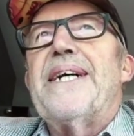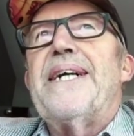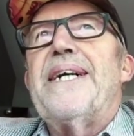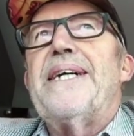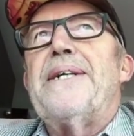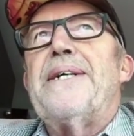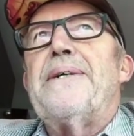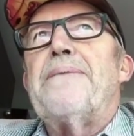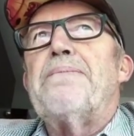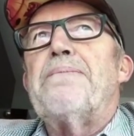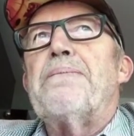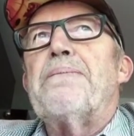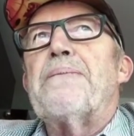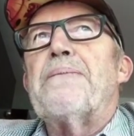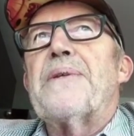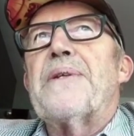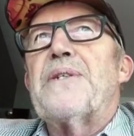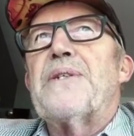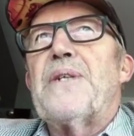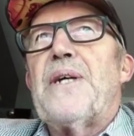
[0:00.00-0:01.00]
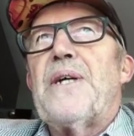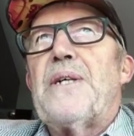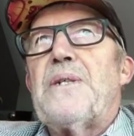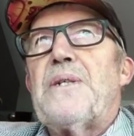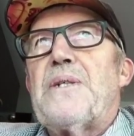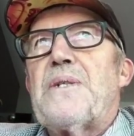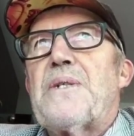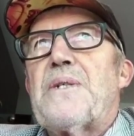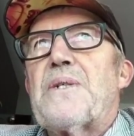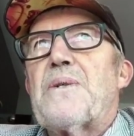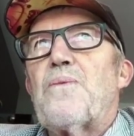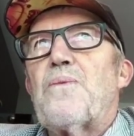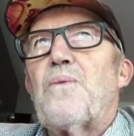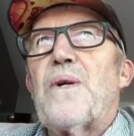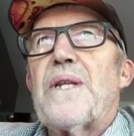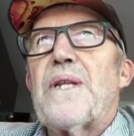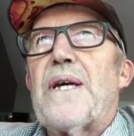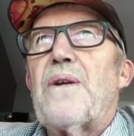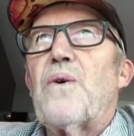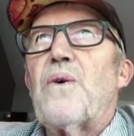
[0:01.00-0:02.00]
The judges,
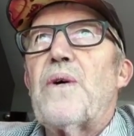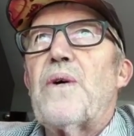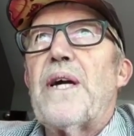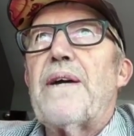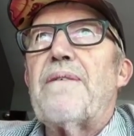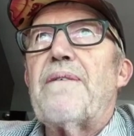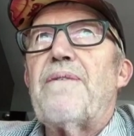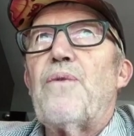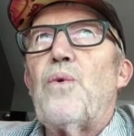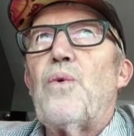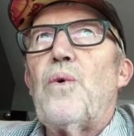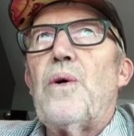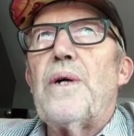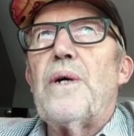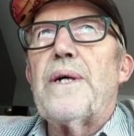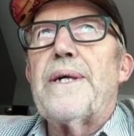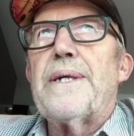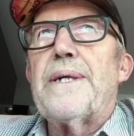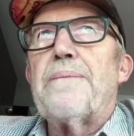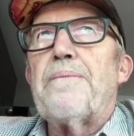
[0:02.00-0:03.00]
what are they looking for?